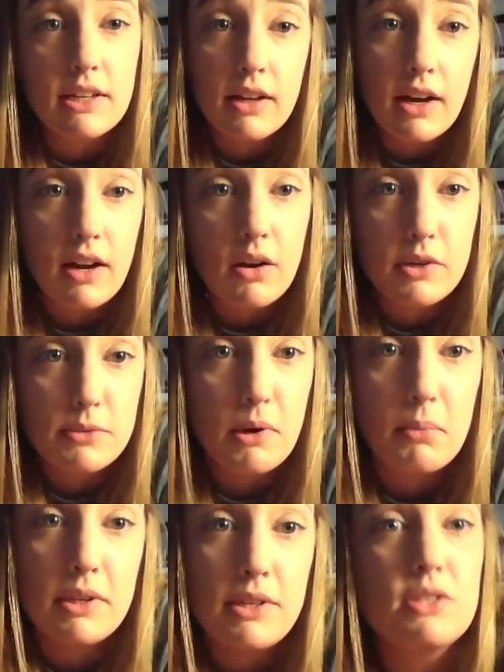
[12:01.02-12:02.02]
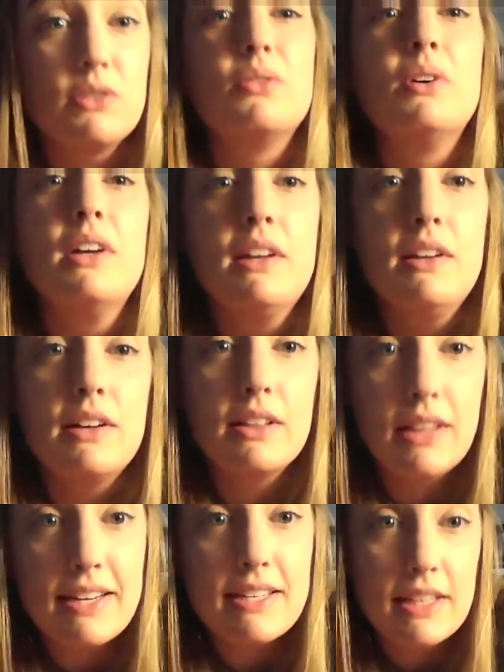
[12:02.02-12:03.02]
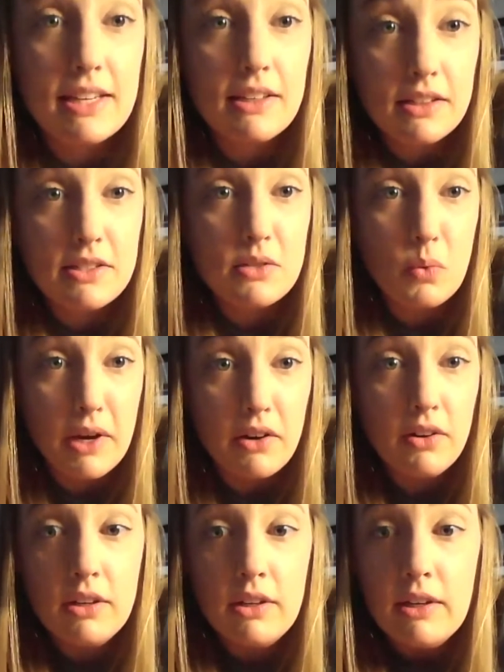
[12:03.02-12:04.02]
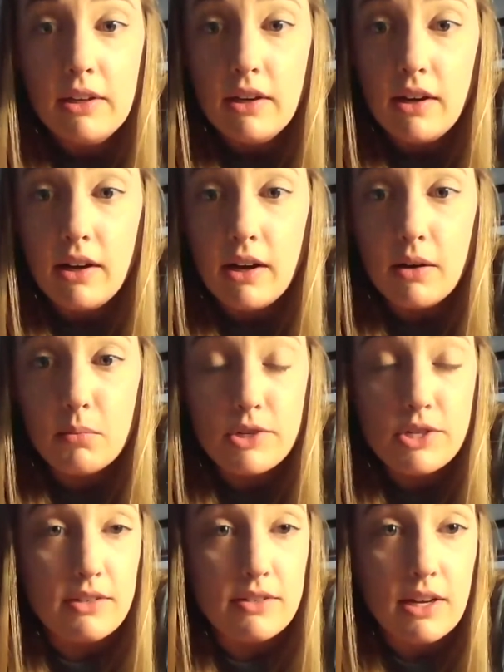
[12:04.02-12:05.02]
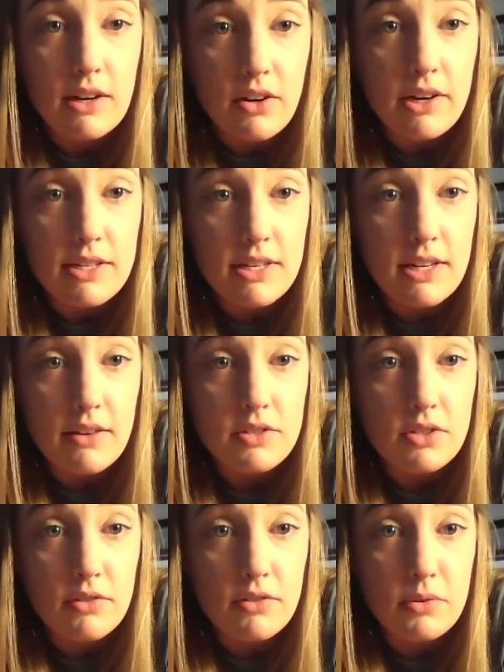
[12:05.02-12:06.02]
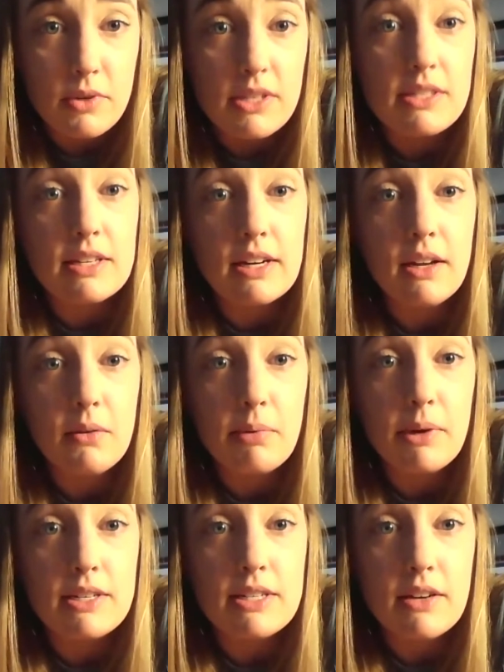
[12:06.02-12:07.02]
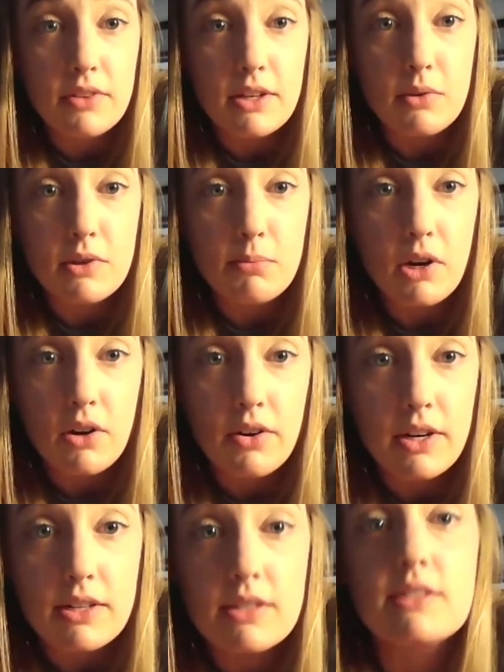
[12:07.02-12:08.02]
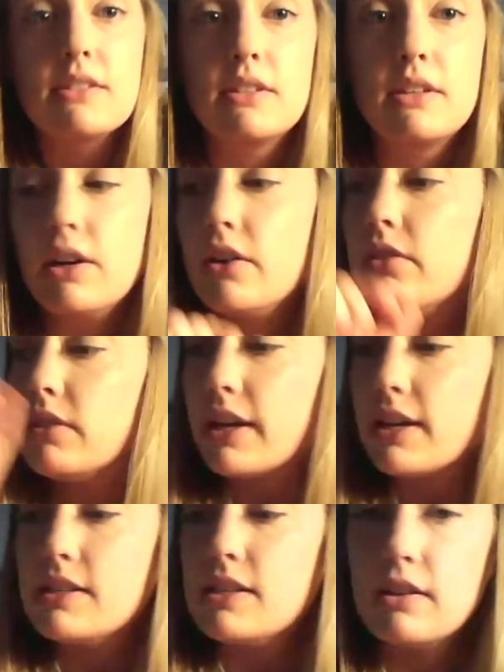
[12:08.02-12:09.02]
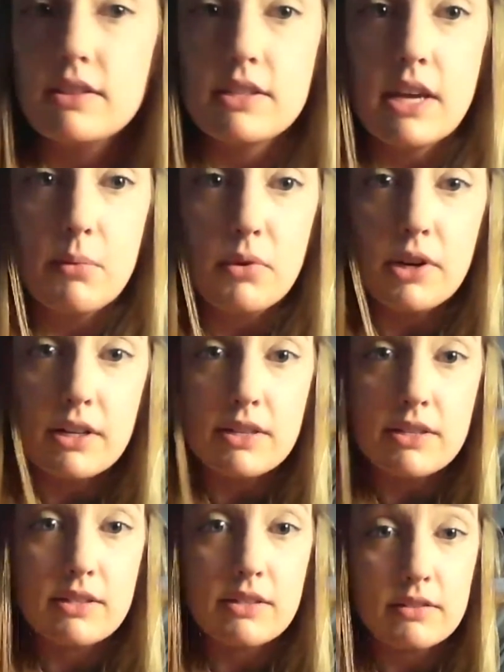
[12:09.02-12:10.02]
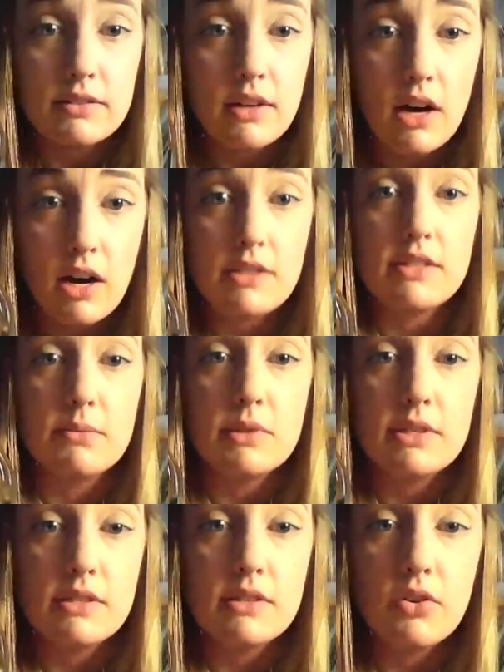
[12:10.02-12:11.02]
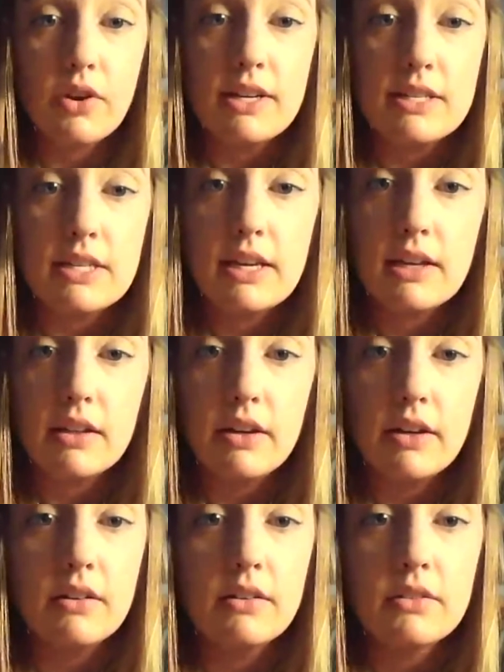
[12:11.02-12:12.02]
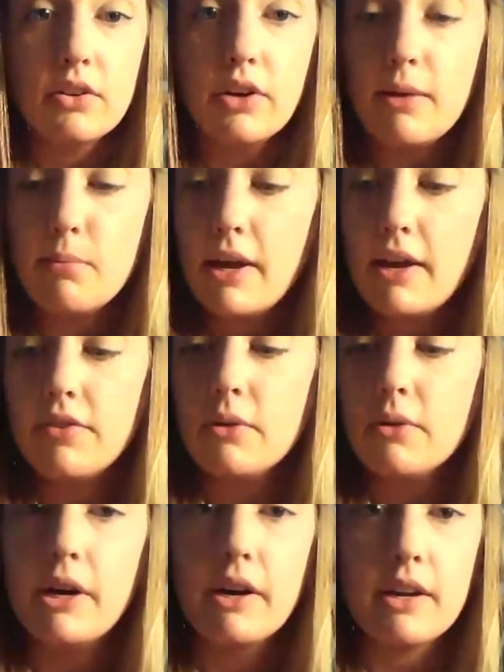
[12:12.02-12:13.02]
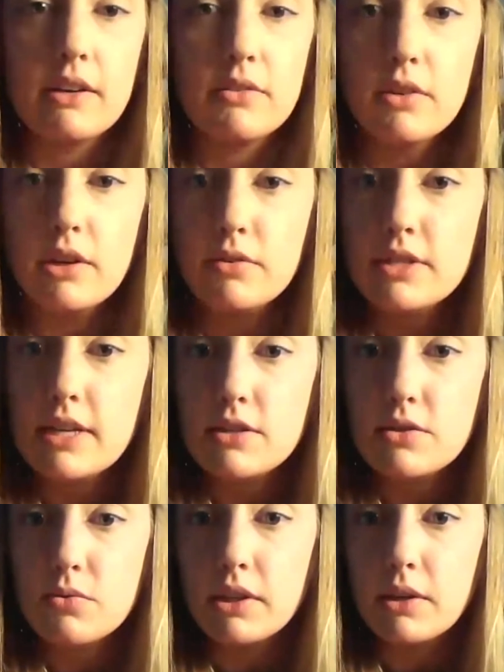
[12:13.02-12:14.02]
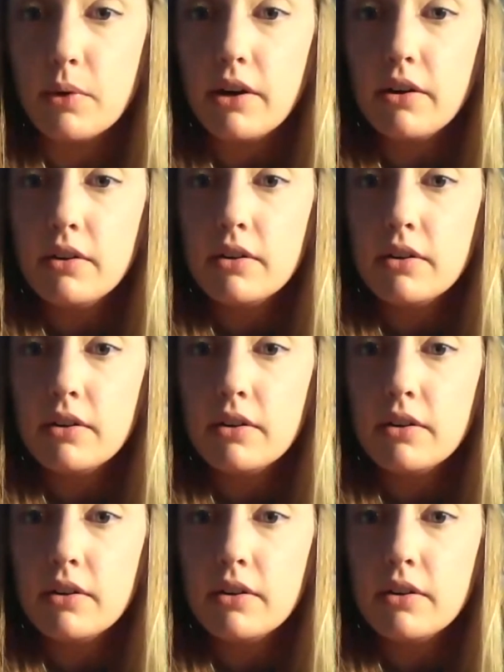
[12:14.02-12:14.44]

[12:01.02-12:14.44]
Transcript: I'd always probably do a light tequila as well, which sounds kind of crazy to have 2 different ones in it, but definitely with margaritas, you know, like I said, this Camarena is awesome. This is a great tequila, great bang for your buck, and tastes really well.